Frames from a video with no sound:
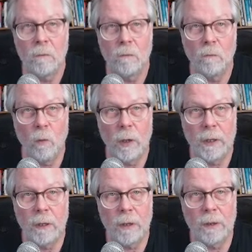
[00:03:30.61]
one
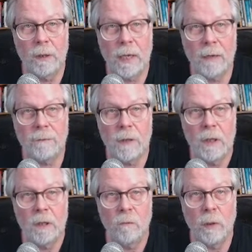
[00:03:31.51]
here on the left,
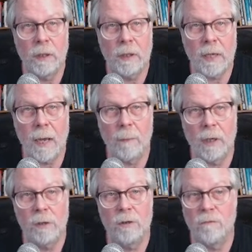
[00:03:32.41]
we get a
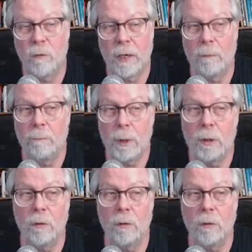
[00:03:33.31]
combination of red and blue.